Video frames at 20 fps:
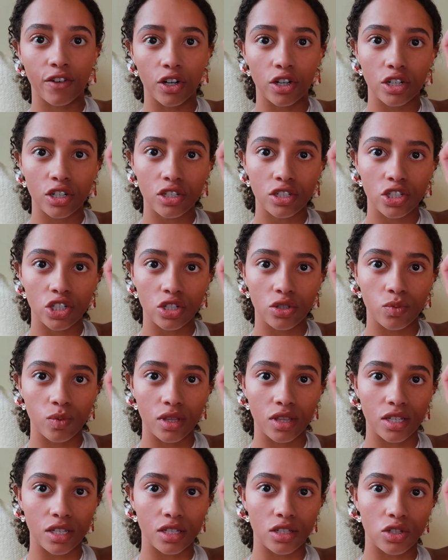first just
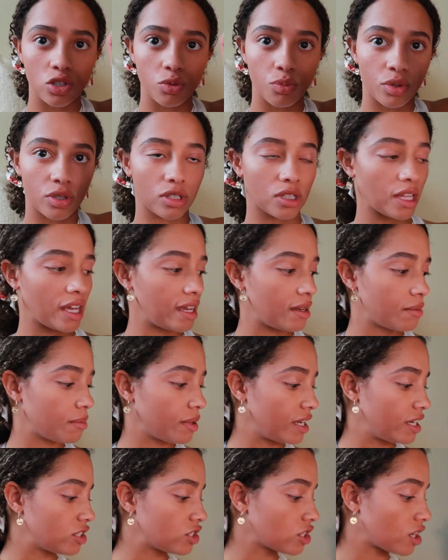with this super light
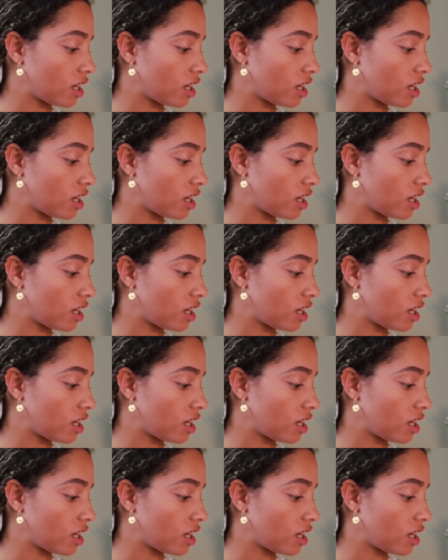beige